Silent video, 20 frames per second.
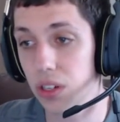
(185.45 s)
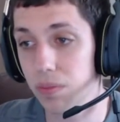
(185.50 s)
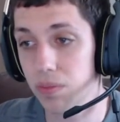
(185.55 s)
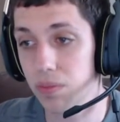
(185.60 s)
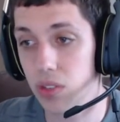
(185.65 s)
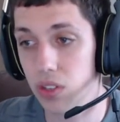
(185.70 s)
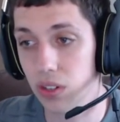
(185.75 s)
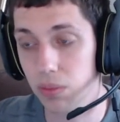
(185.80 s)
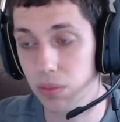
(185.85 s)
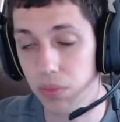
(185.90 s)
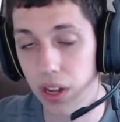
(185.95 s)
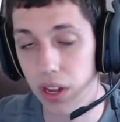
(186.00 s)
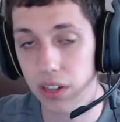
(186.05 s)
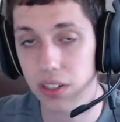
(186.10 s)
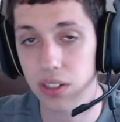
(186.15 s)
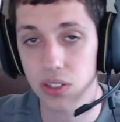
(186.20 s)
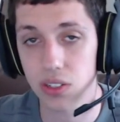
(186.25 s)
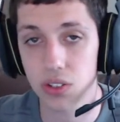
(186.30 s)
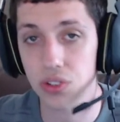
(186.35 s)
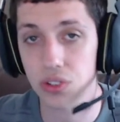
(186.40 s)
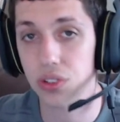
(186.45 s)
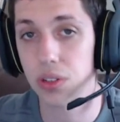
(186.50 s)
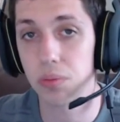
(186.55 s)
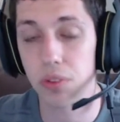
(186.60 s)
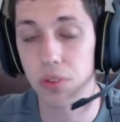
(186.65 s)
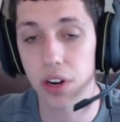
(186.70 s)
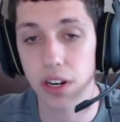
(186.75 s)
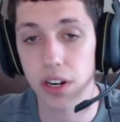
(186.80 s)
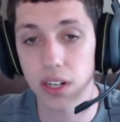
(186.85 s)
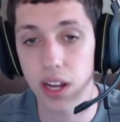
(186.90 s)
So I'm not gonna stream
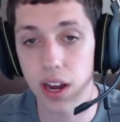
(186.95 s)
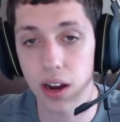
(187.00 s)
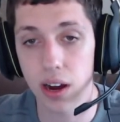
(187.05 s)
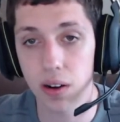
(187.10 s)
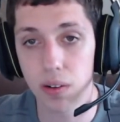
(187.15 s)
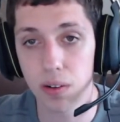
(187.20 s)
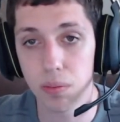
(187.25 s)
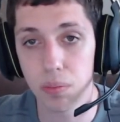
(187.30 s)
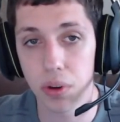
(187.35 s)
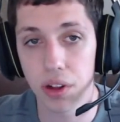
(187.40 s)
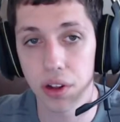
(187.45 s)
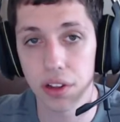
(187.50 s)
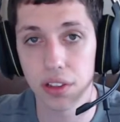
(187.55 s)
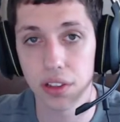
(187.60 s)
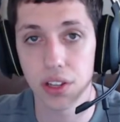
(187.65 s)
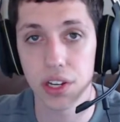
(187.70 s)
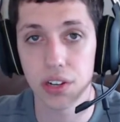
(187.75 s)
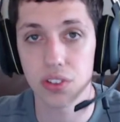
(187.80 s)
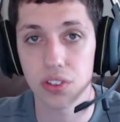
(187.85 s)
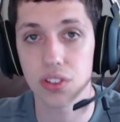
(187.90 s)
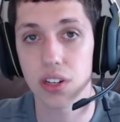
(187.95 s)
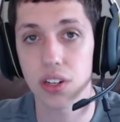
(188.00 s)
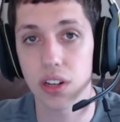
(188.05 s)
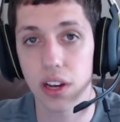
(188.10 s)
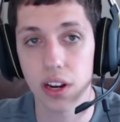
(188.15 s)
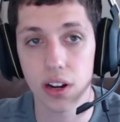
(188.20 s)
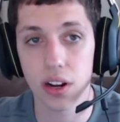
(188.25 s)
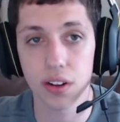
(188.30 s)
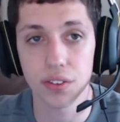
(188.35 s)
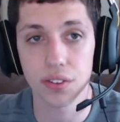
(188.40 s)
right now, but later tonight
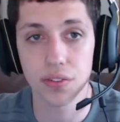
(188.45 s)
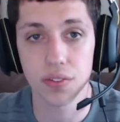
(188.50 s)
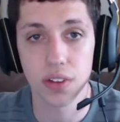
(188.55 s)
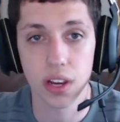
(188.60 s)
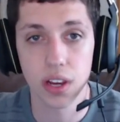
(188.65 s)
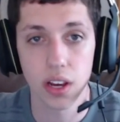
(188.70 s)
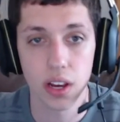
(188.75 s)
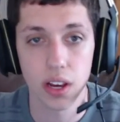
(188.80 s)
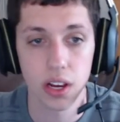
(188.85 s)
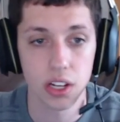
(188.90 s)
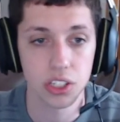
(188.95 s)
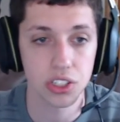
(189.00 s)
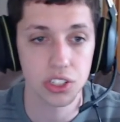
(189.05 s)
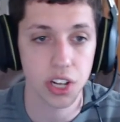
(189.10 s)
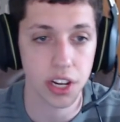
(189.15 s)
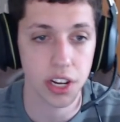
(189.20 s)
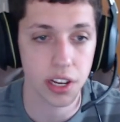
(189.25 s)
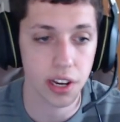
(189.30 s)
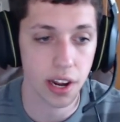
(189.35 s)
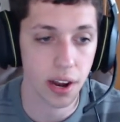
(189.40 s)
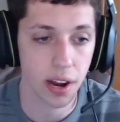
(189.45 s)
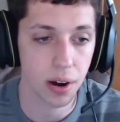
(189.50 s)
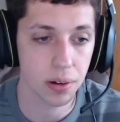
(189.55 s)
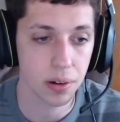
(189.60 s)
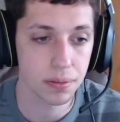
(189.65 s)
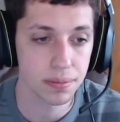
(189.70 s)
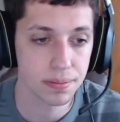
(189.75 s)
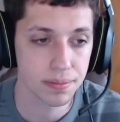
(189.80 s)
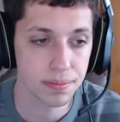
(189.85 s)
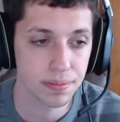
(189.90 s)
I'll check it out.
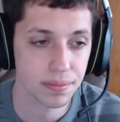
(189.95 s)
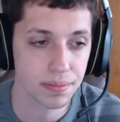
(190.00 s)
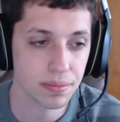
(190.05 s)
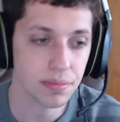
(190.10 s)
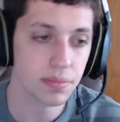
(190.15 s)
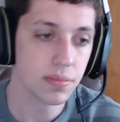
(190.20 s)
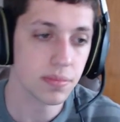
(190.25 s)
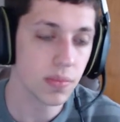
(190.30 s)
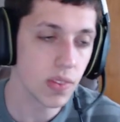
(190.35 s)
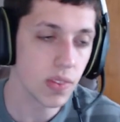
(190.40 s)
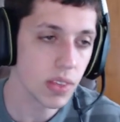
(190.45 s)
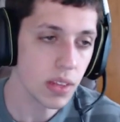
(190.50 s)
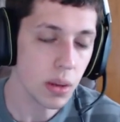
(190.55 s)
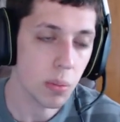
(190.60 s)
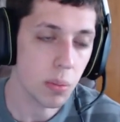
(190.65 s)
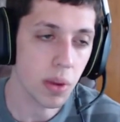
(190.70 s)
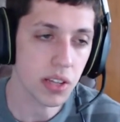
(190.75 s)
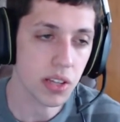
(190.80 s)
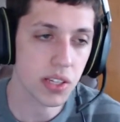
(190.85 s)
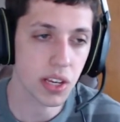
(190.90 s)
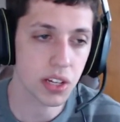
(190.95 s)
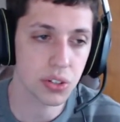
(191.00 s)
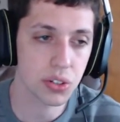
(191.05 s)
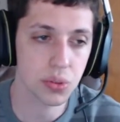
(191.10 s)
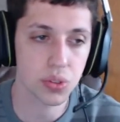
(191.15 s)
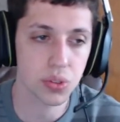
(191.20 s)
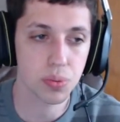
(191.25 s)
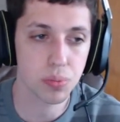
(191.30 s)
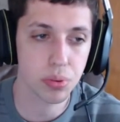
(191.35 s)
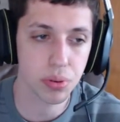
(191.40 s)
My schedule's
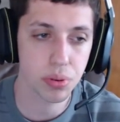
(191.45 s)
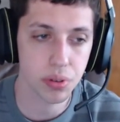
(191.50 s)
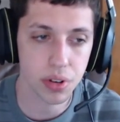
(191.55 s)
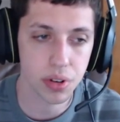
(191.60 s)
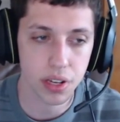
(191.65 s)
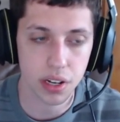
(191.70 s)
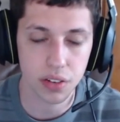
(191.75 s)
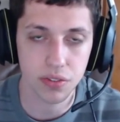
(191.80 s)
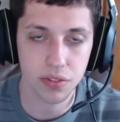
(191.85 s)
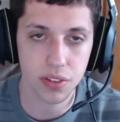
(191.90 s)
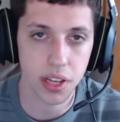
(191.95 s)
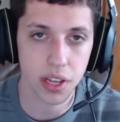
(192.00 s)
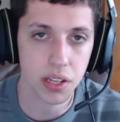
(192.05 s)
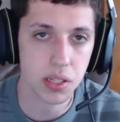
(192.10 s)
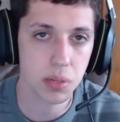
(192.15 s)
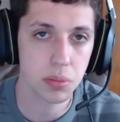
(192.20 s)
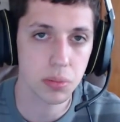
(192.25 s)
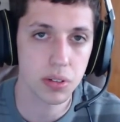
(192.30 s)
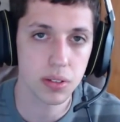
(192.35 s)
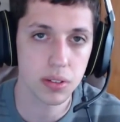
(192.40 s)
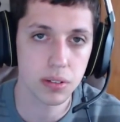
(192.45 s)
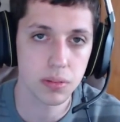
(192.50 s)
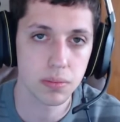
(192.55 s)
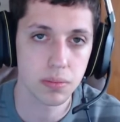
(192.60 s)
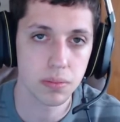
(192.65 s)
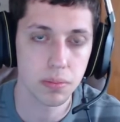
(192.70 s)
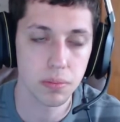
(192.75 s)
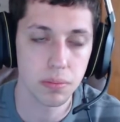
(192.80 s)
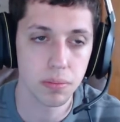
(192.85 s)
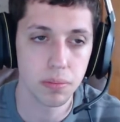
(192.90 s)
pretty flexible,
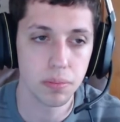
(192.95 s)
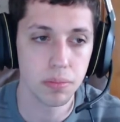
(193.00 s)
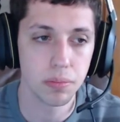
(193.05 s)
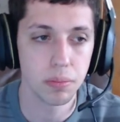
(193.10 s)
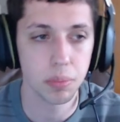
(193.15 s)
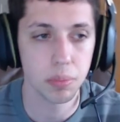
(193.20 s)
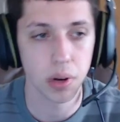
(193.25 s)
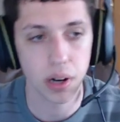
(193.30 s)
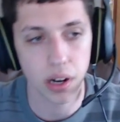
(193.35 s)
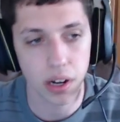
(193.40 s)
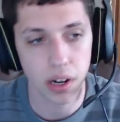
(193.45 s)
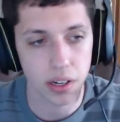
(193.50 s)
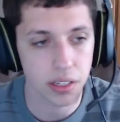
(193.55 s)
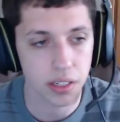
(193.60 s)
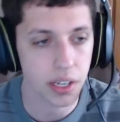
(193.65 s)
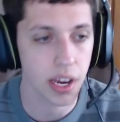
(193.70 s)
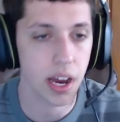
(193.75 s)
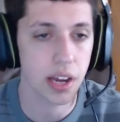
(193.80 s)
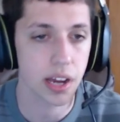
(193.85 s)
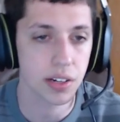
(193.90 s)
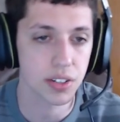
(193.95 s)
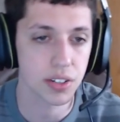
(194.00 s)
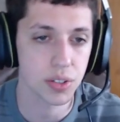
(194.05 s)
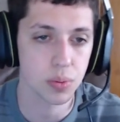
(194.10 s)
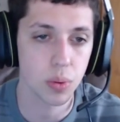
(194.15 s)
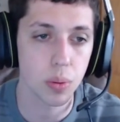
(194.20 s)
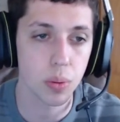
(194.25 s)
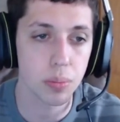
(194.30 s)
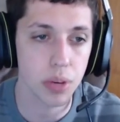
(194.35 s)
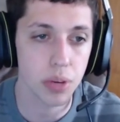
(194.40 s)
but yeah, I just
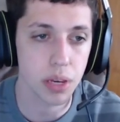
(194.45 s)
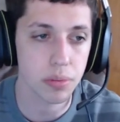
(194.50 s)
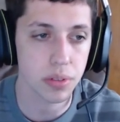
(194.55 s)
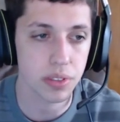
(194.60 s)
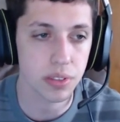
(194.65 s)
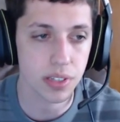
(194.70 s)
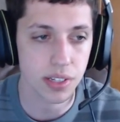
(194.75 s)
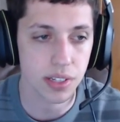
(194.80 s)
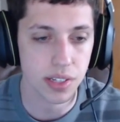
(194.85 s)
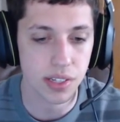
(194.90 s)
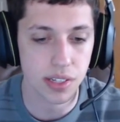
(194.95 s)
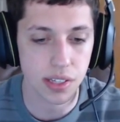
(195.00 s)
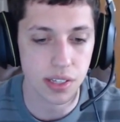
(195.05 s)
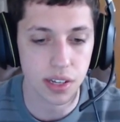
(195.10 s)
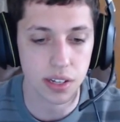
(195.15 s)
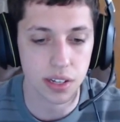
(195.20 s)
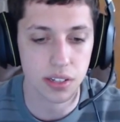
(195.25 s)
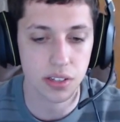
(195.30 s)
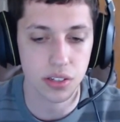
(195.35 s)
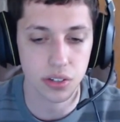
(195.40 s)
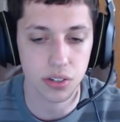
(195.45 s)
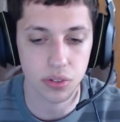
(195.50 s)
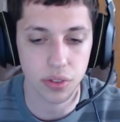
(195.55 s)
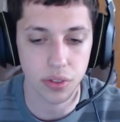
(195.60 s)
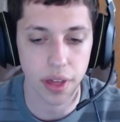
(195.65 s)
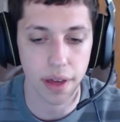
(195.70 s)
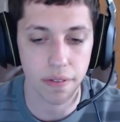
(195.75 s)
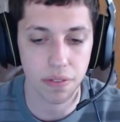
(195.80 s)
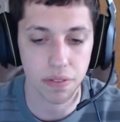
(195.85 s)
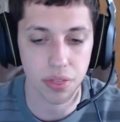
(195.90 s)
won't be able to stick to
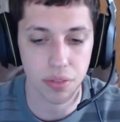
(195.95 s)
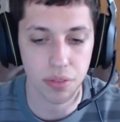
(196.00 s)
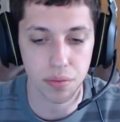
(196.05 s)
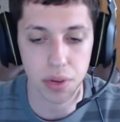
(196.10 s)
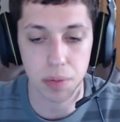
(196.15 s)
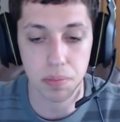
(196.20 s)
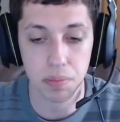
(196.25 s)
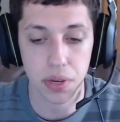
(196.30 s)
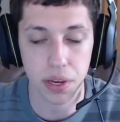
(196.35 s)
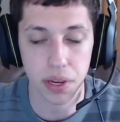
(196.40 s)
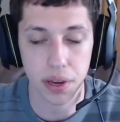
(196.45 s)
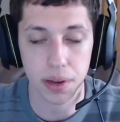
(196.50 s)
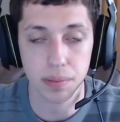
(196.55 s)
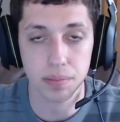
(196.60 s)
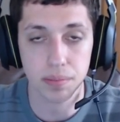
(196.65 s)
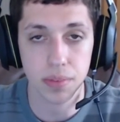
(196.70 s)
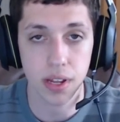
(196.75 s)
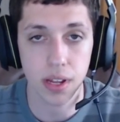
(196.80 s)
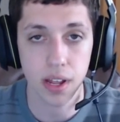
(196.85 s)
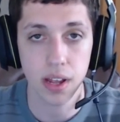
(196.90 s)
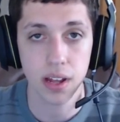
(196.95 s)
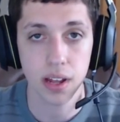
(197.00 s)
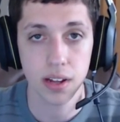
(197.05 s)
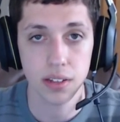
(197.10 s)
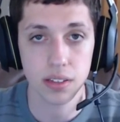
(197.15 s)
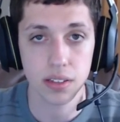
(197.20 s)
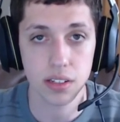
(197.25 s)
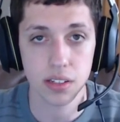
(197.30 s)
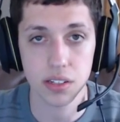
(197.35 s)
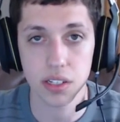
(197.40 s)
that 3 p.m.
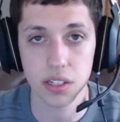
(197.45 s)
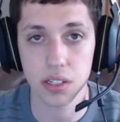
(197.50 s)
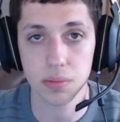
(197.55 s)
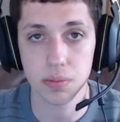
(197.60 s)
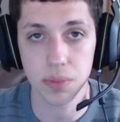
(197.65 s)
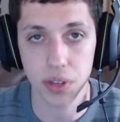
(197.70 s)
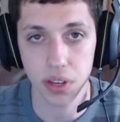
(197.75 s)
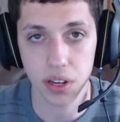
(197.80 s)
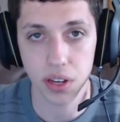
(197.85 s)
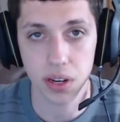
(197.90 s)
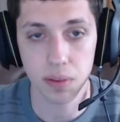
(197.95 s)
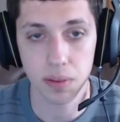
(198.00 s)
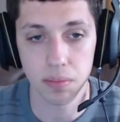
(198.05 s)
to 6 p.m.